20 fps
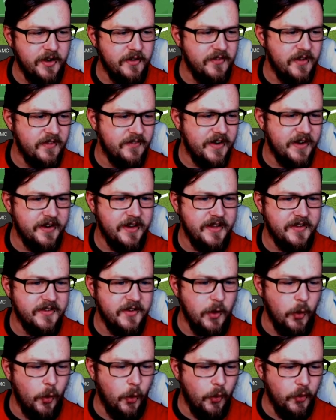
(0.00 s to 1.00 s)
Valverde is
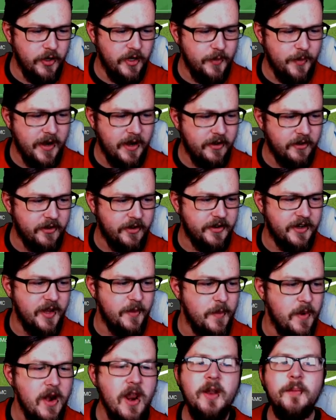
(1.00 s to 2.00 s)
the only player in our
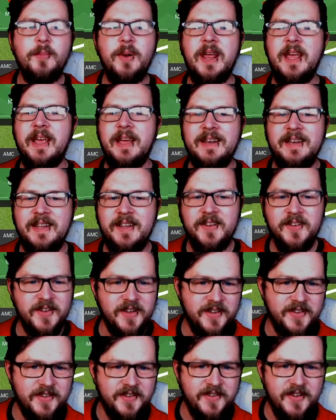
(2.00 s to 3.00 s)
team not playing at least a
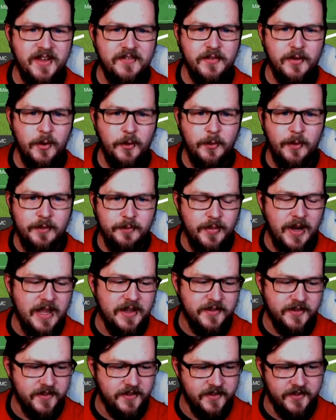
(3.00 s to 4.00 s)
7. Or, well,
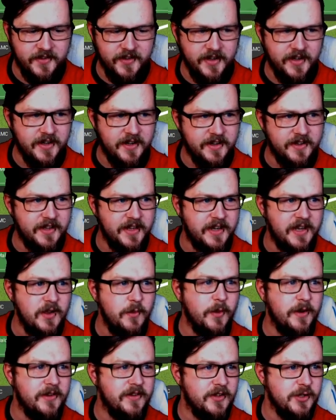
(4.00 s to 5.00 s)
Blas has decided that he
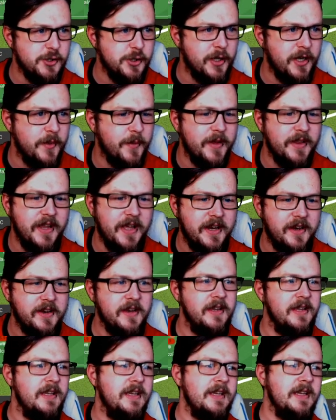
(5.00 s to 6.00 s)
wants to join him on that.
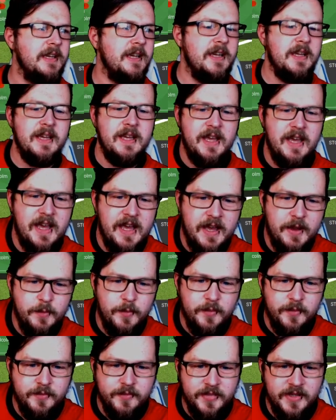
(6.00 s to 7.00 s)

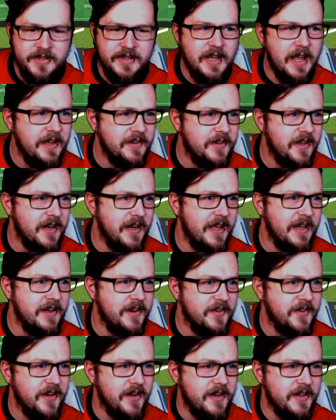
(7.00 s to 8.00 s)
But has then again
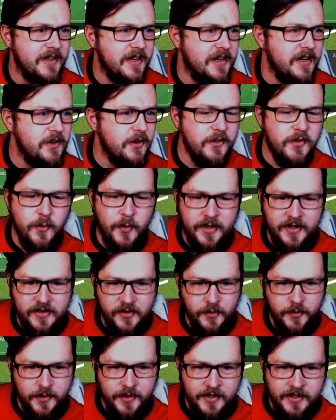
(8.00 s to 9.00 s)
decided that he doesn't want to.